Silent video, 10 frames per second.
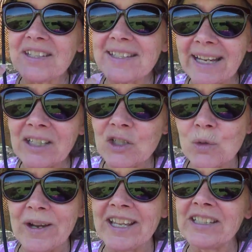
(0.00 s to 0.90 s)
second
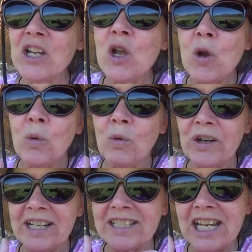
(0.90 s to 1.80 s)
twin
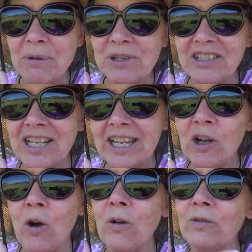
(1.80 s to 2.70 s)
would attempt to take
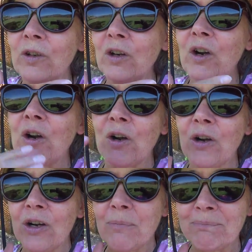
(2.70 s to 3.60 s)
over
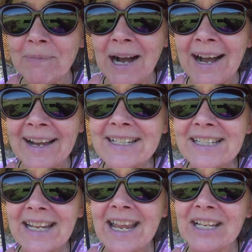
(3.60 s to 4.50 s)
her
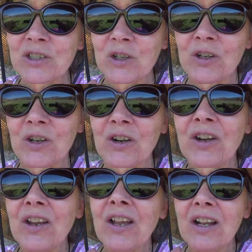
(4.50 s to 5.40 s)
mind and her
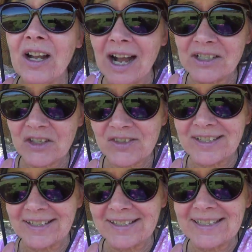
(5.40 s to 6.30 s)

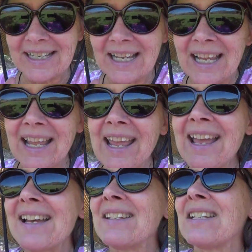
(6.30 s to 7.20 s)
consciousness.
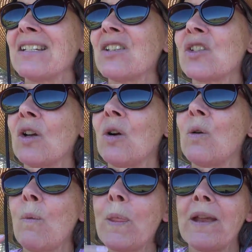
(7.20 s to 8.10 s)
And
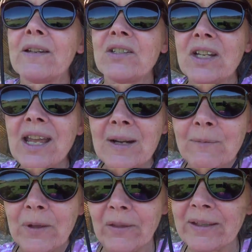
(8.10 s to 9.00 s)
so she had a
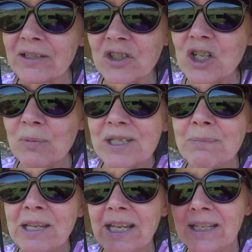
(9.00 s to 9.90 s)
feeling that she was
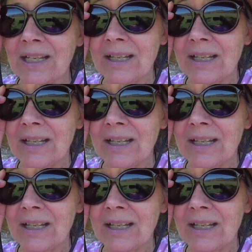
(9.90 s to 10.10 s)
being